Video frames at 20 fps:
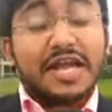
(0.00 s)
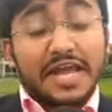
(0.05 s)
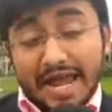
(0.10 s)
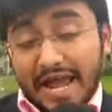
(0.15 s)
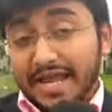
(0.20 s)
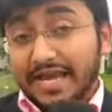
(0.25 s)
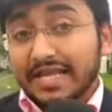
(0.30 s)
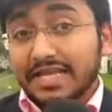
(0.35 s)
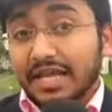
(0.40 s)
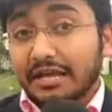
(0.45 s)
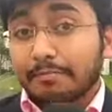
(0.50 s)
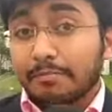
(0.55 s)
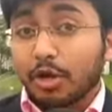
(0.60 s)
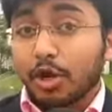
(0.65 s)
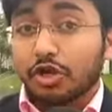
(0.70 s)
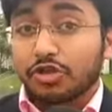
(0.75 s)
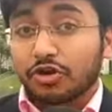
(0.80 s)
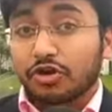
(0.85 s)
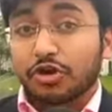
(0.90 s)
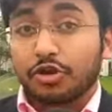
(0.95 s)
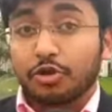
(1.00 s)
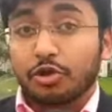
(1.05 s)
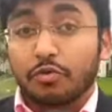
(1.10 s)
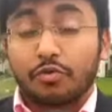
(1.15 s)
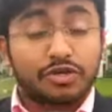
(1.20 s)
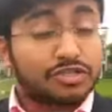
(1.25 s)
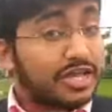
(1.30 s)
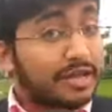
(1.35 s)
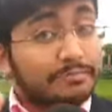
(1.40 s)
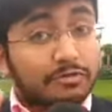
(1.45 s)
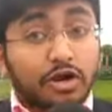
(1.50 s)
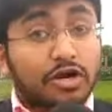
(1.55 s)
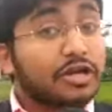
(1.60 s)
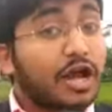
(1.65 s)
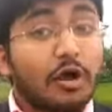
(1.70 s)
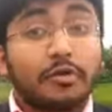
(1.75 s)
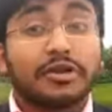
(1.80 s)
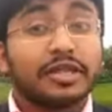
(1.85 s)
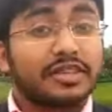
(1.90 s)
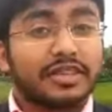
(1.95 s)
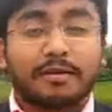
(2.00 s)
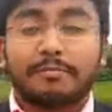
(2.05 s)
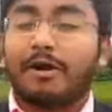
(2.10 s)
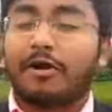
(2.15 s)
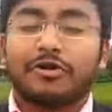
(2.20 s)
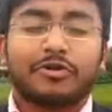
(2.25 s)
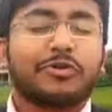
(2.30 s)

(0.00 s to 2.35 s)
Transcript: Anything below 30 overs, I'm not counting them out.